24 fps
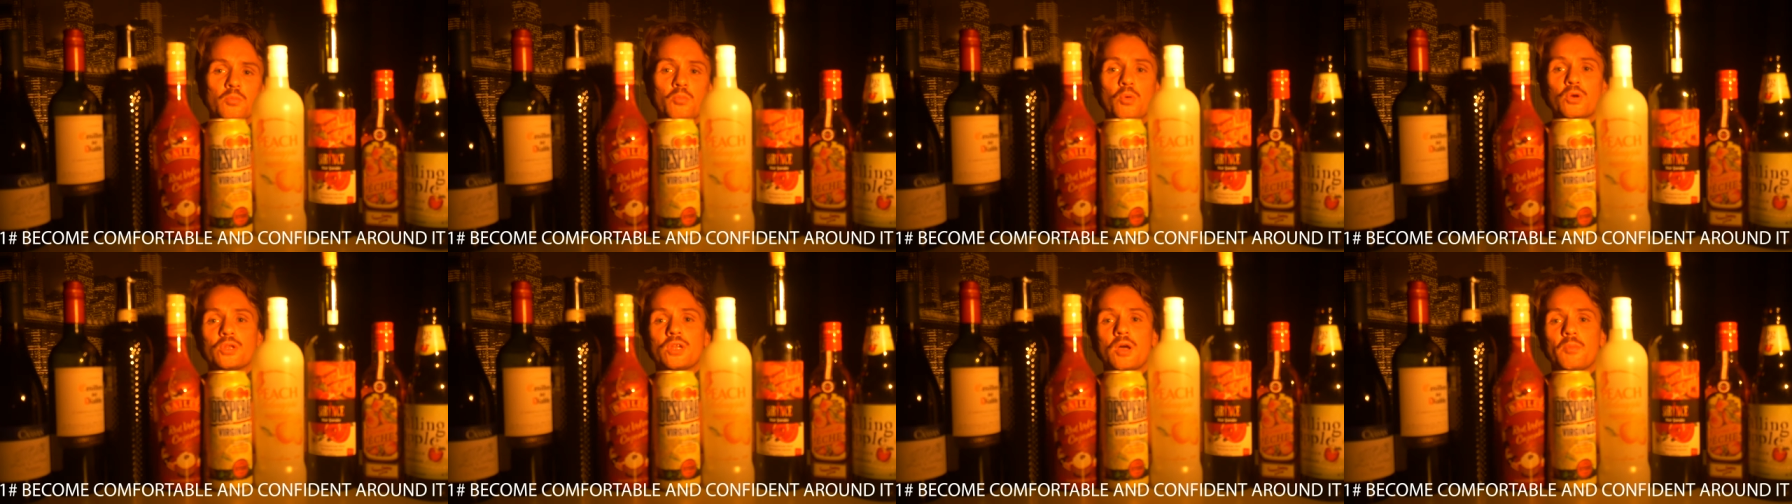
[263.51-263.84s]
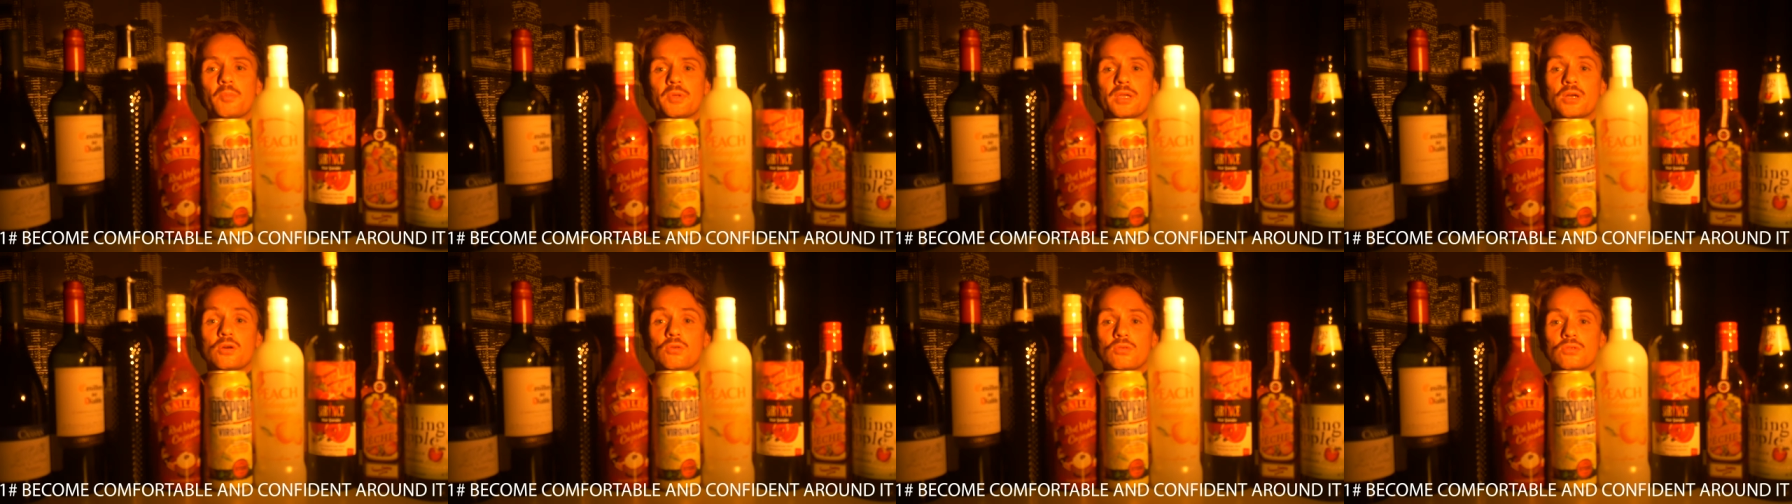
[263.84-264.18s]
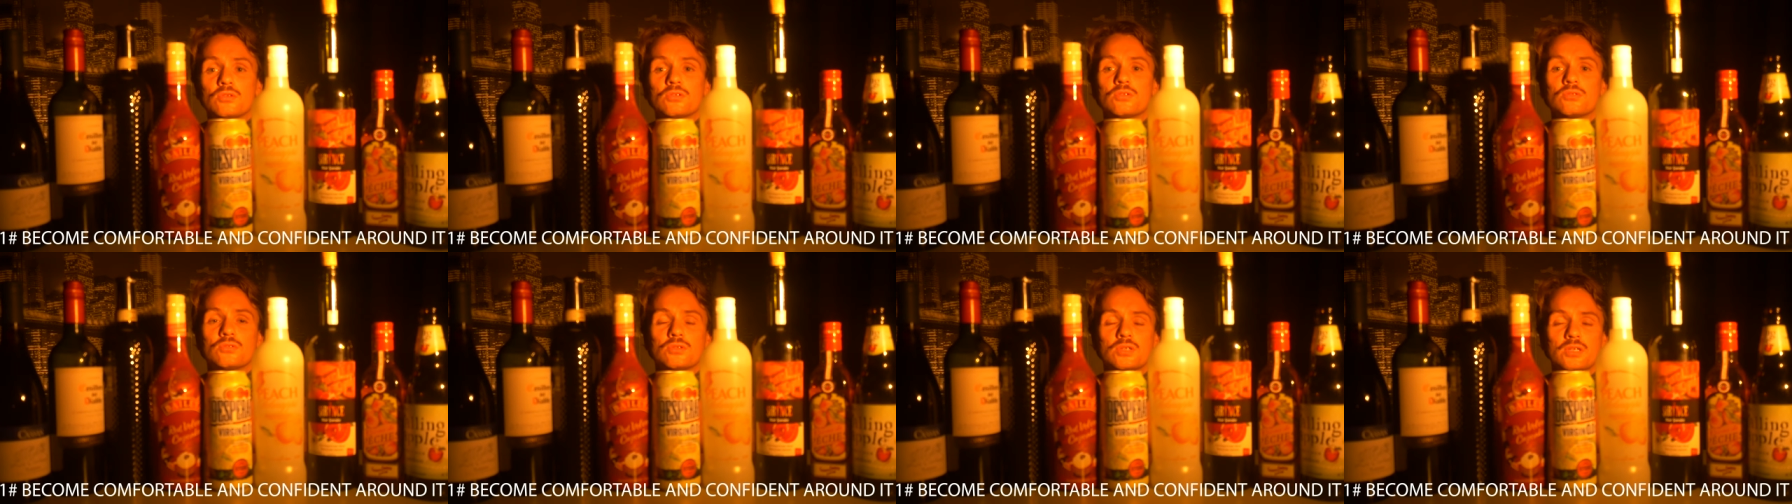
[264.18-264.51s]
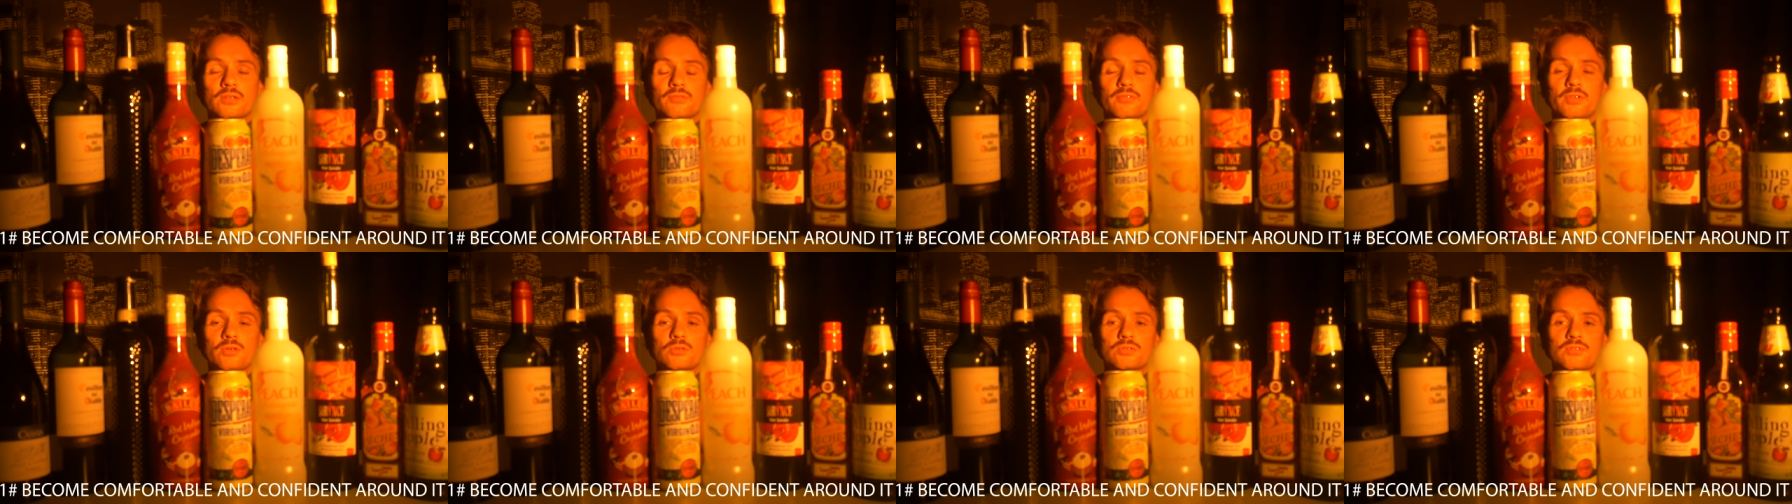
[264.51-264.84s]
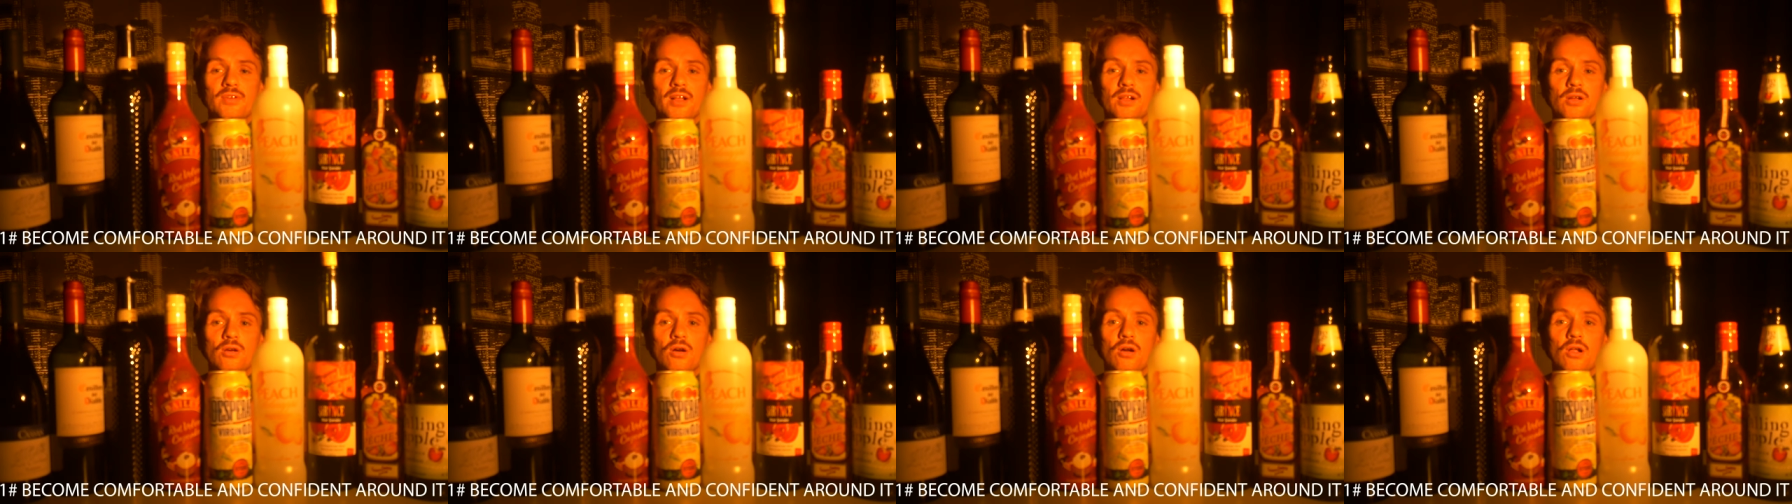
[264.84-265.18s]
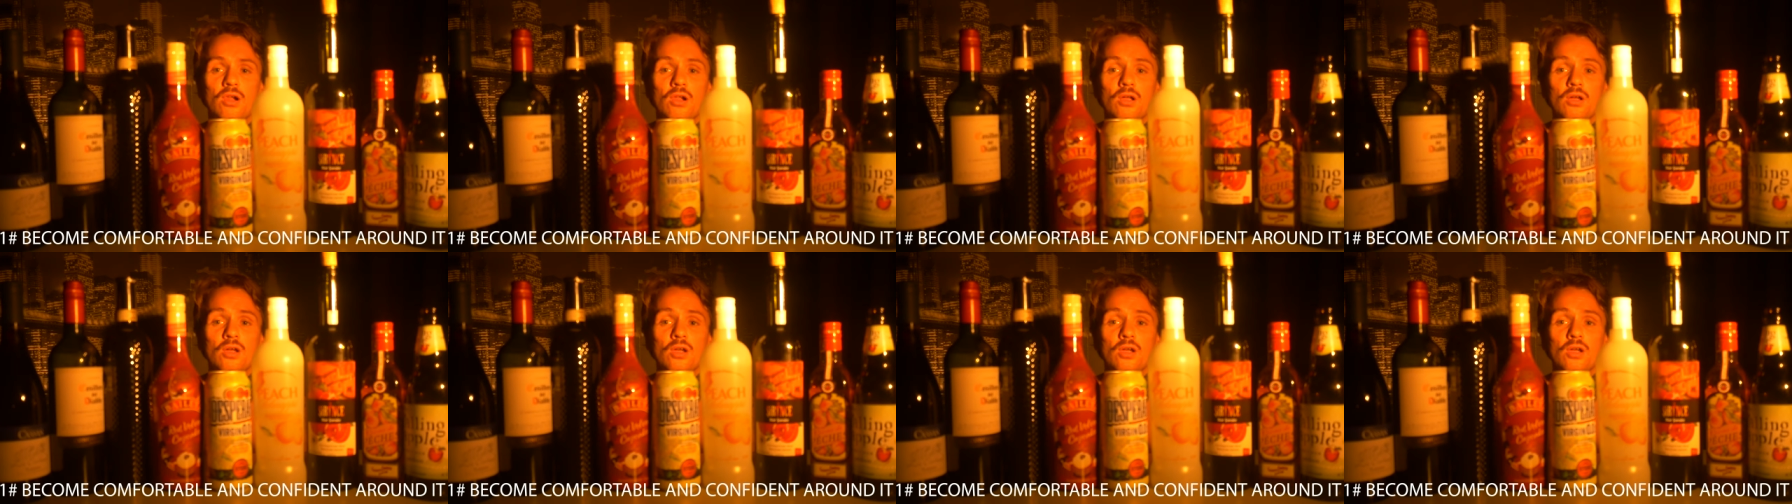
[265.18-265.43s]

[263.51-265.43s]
might not be a cunt under the influence of alcohol,